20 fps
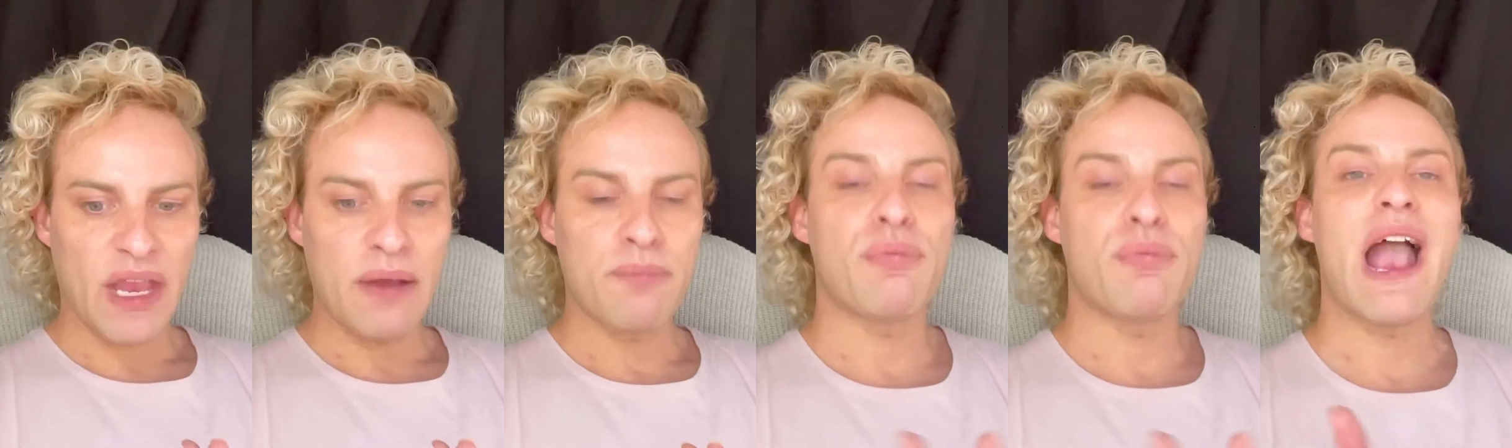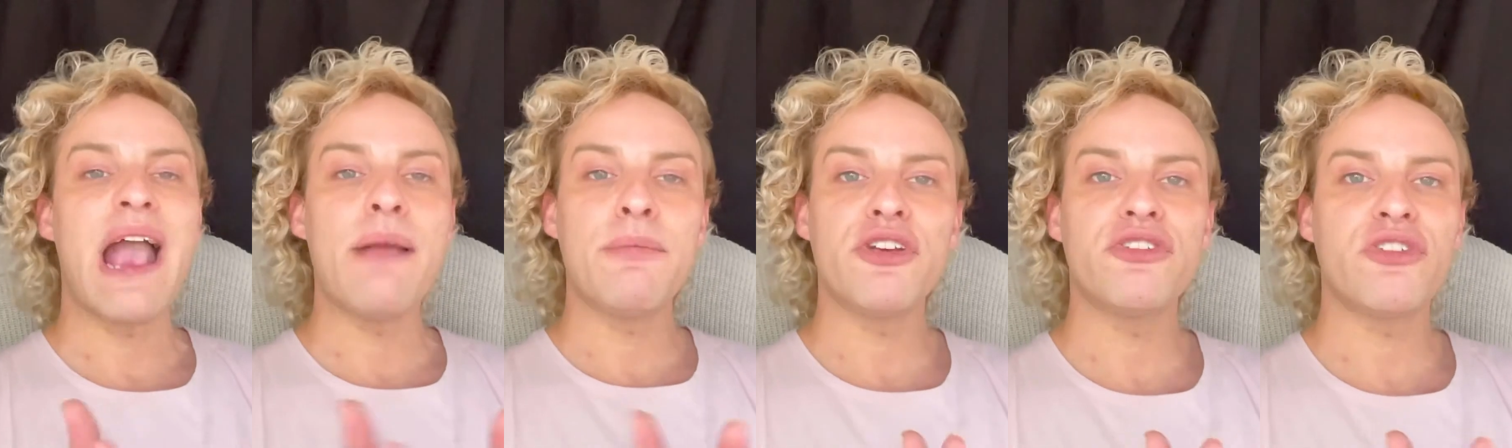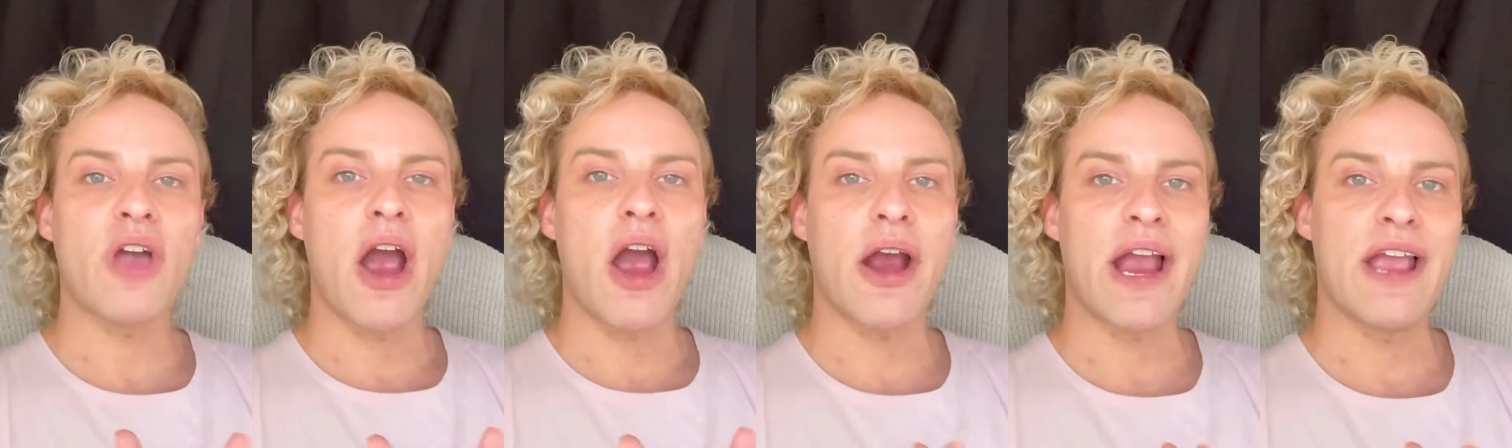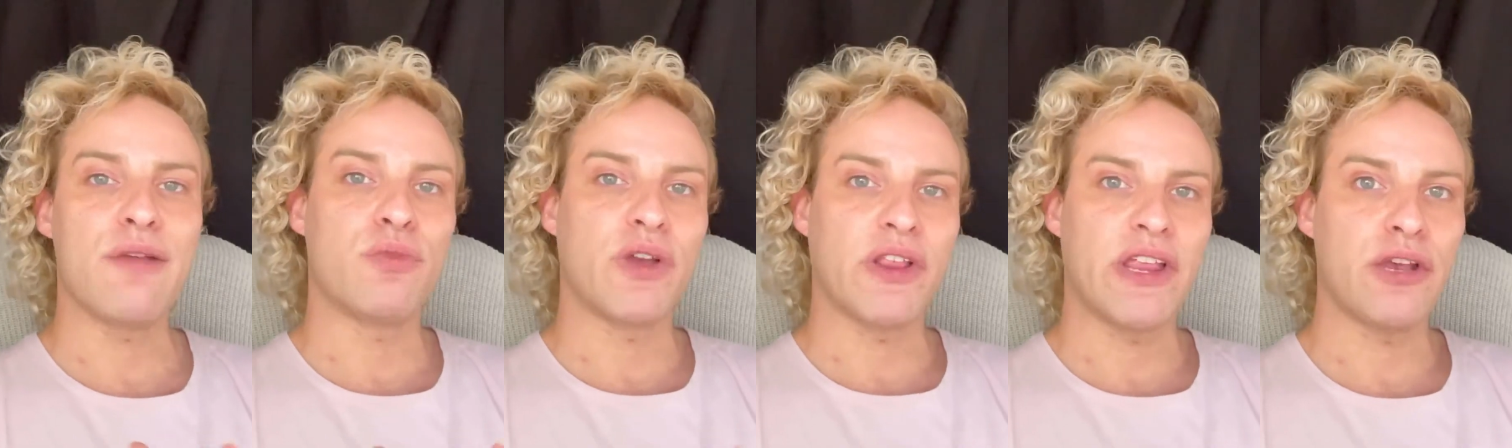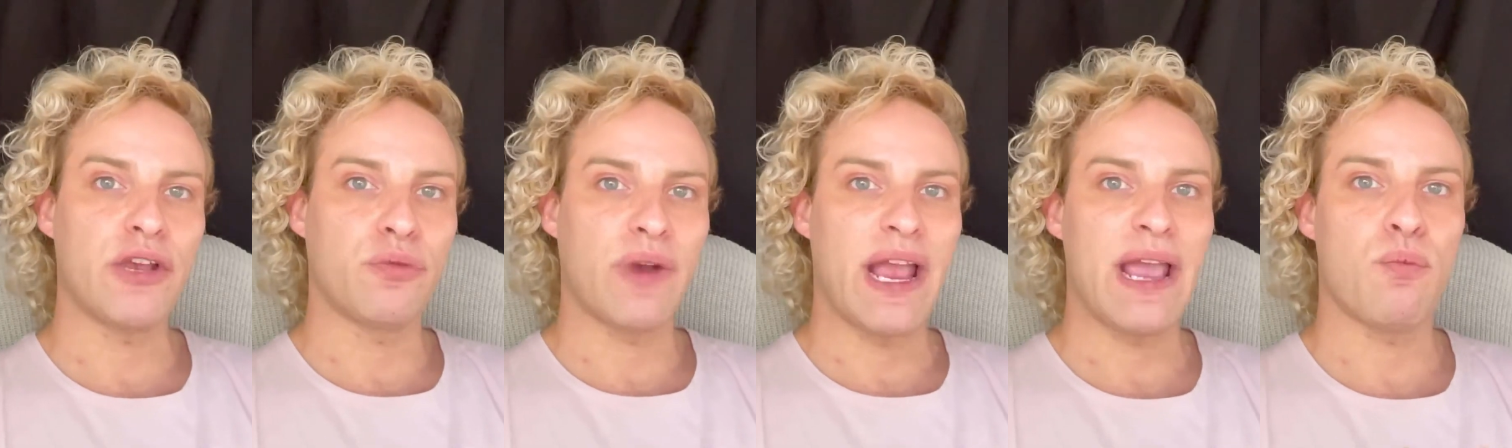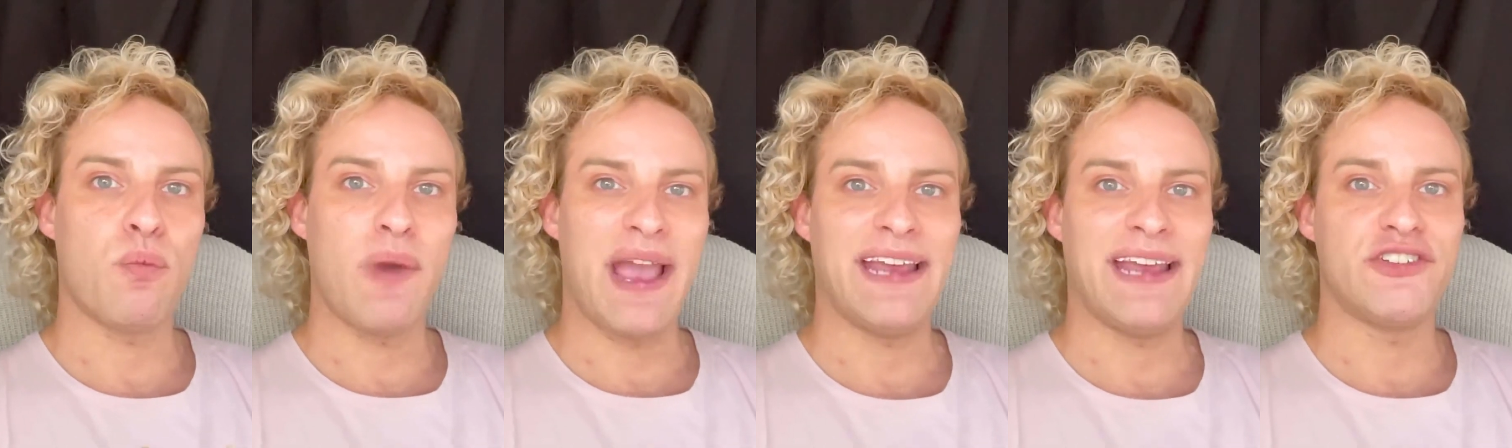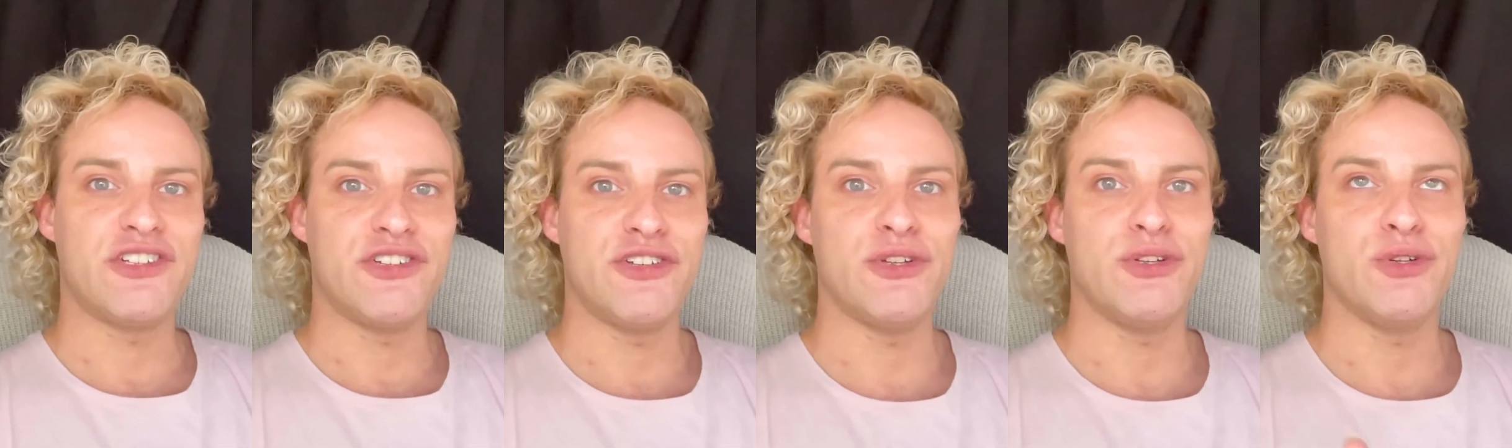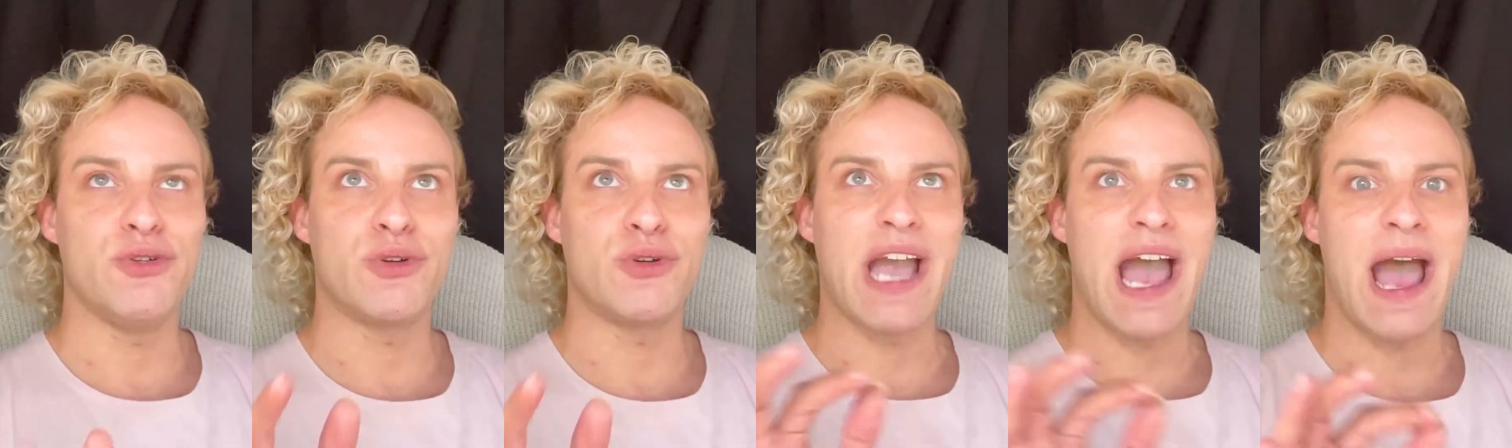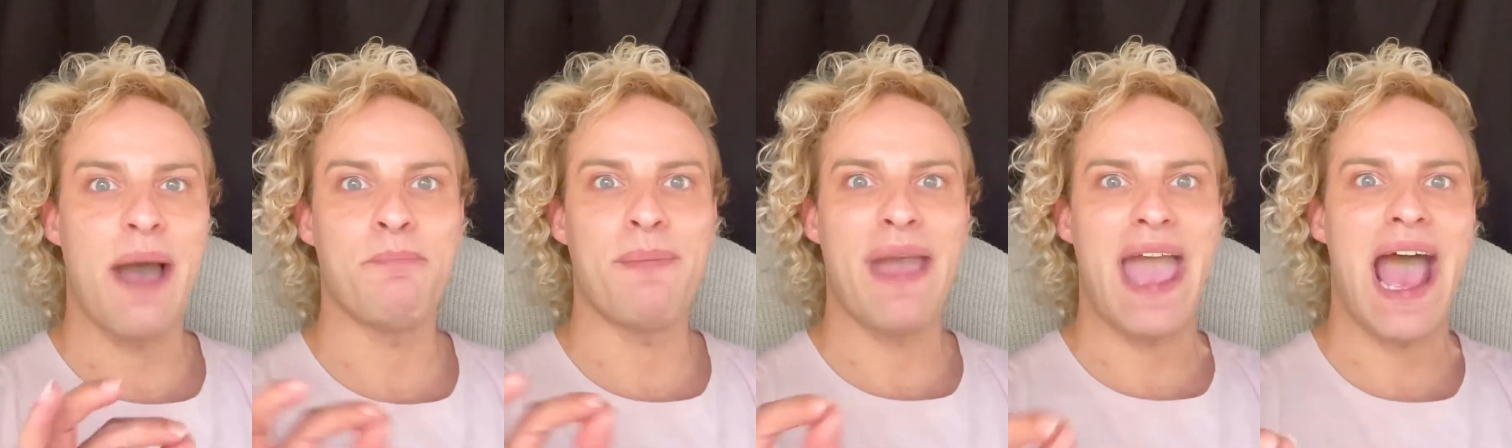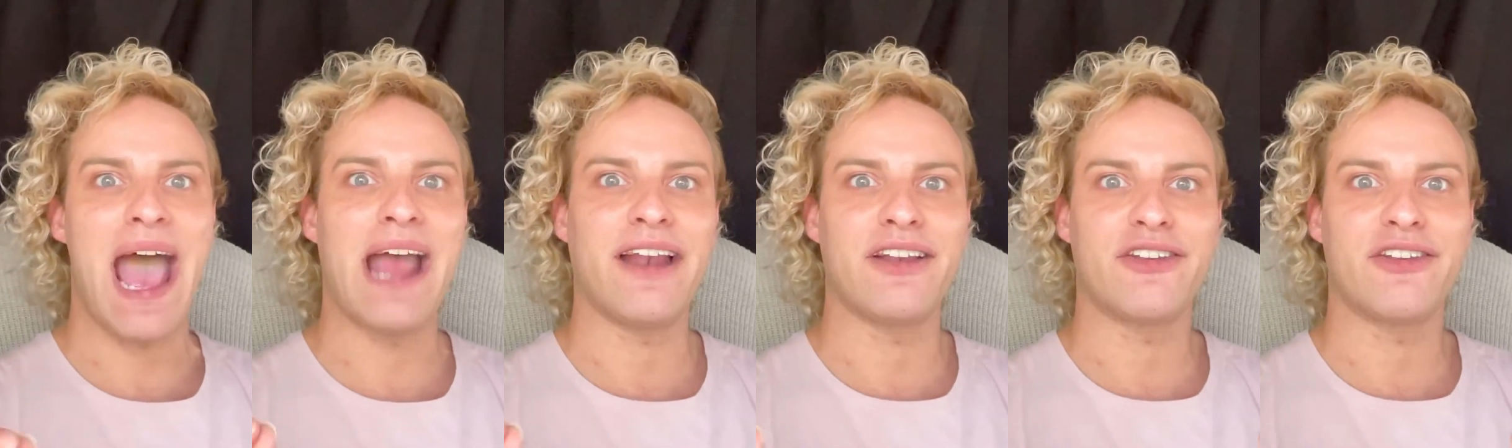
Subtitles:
Primers are a really great way to combat